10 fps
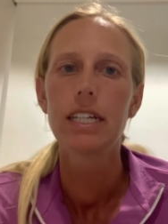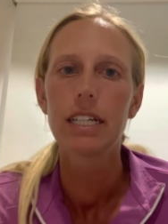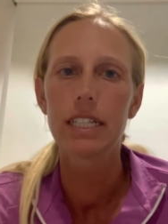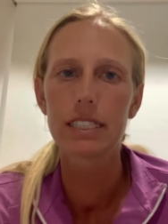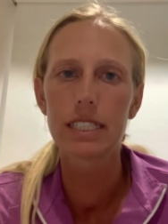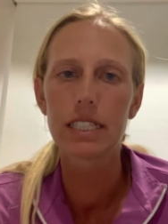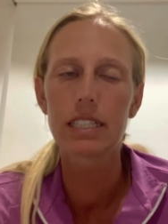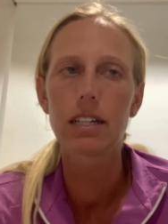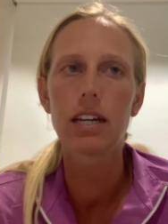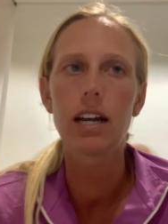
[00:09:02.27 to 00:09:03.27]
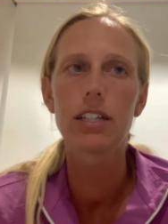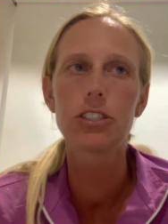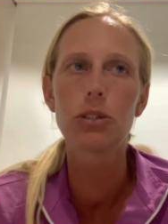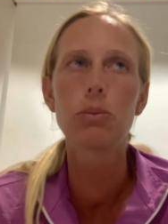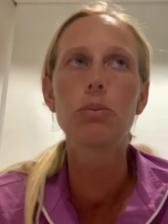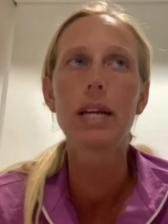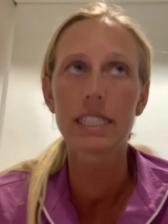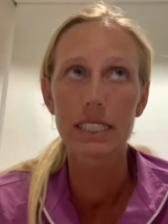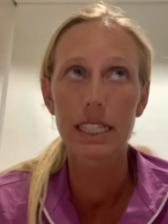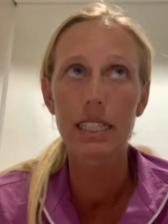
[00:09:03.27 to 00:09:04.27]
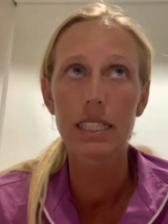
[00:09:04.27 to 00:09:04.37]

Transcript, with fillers: is that uh, so Wednesday, the